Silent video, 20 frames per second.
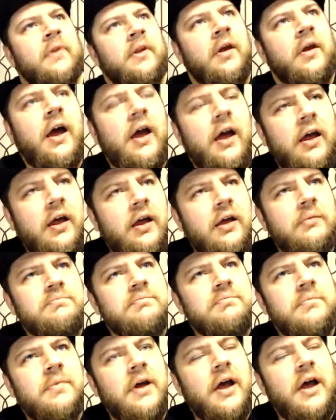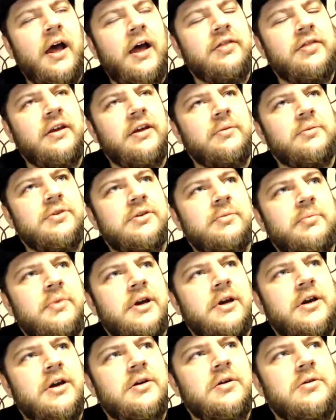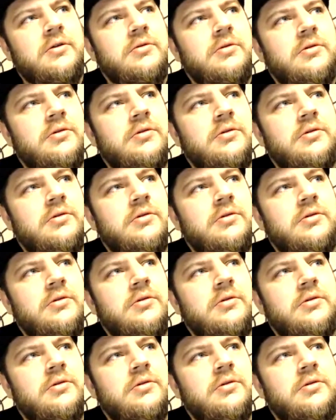I think it was about